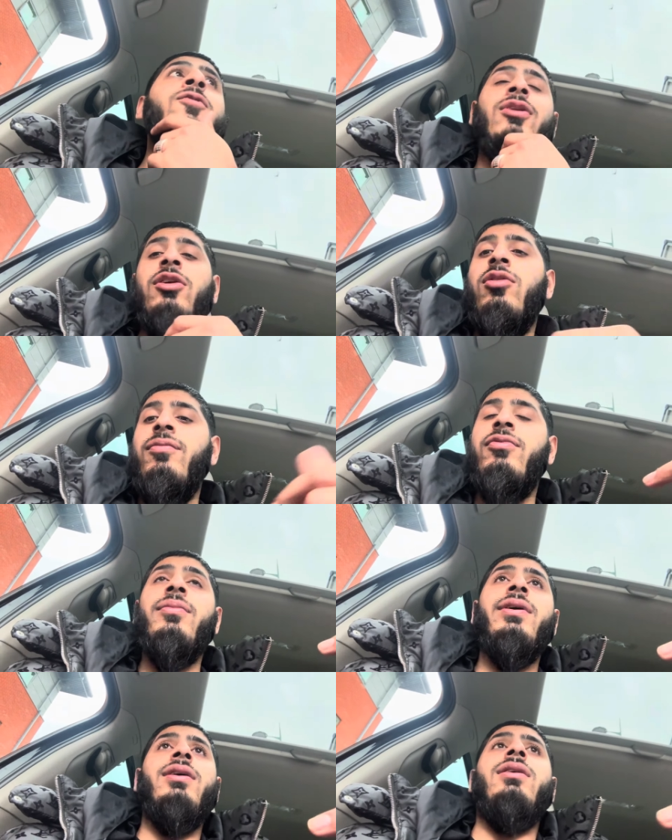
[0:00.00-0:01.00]
quickly come from
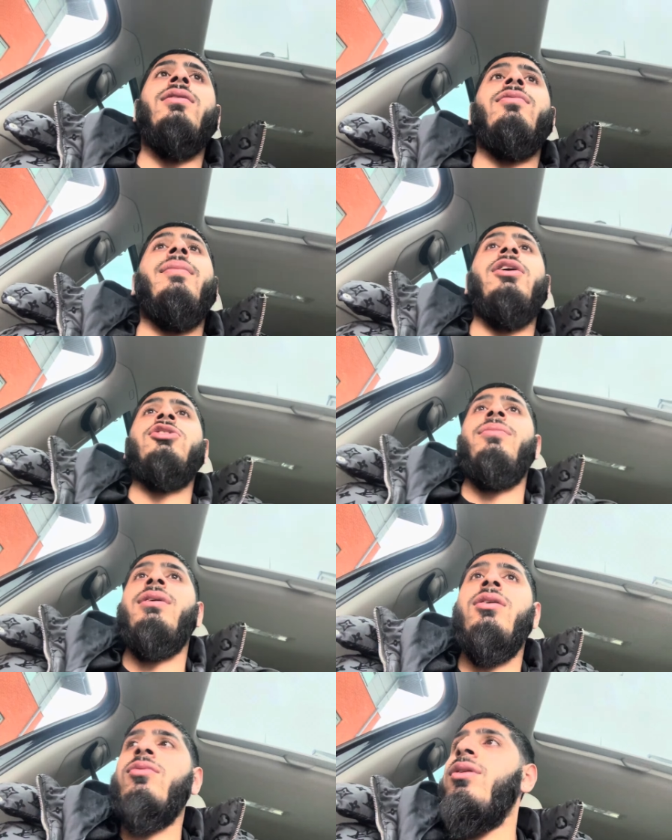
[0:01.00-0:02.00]
the from that shop
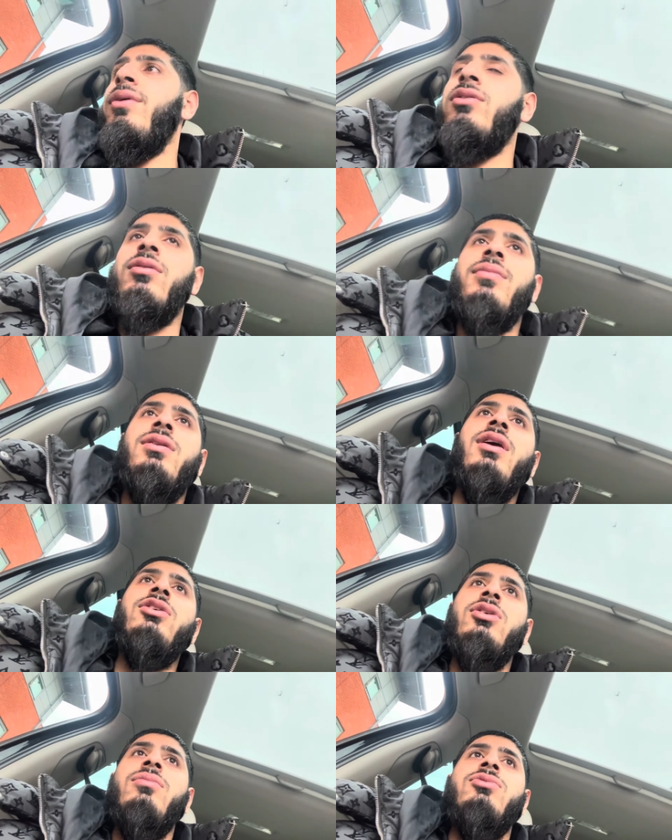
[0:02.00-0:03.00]
now. Quickly went to the Matane shop.